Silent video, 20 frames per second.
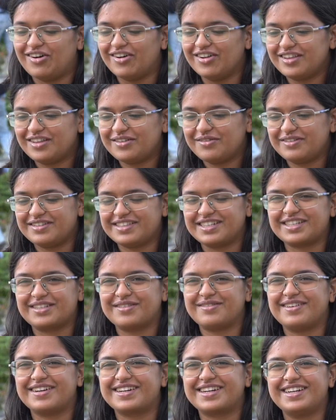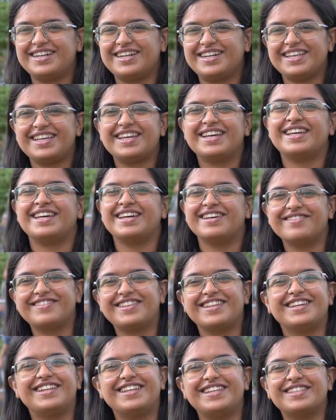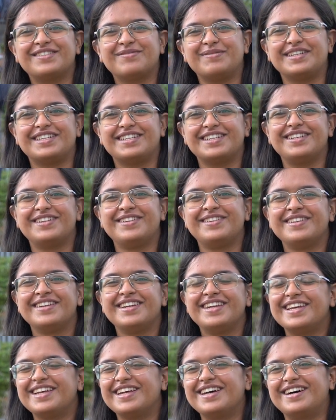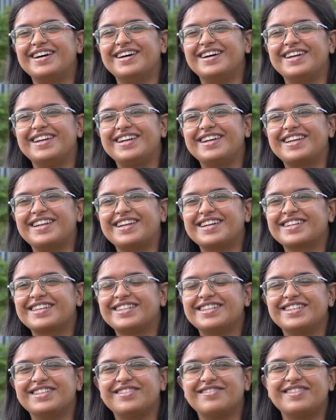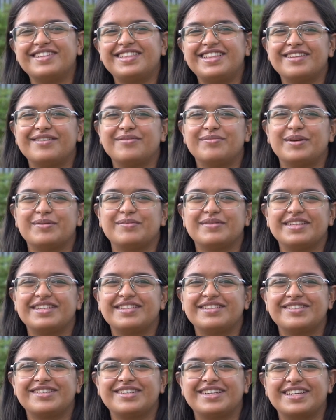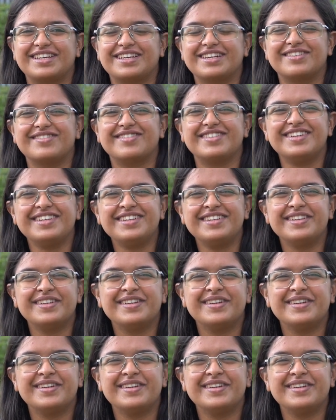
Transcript: All the physics faculty I have really special uh, interactions with and memories to take away.